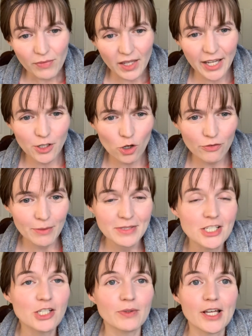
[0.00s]
I know if I'm
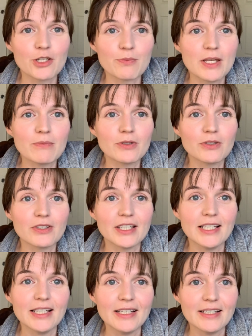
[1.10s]
stitching with other people,
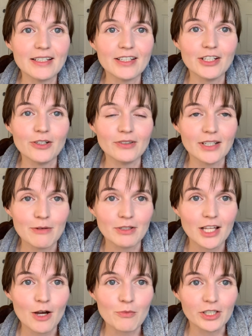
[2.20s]
then, I'm a
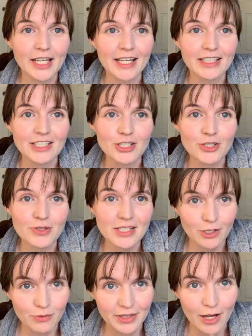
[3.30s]
lot more likely to
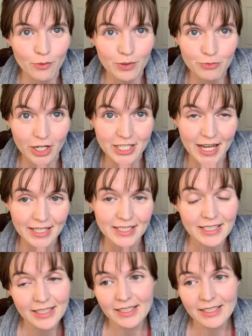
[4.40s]
stick with that one project.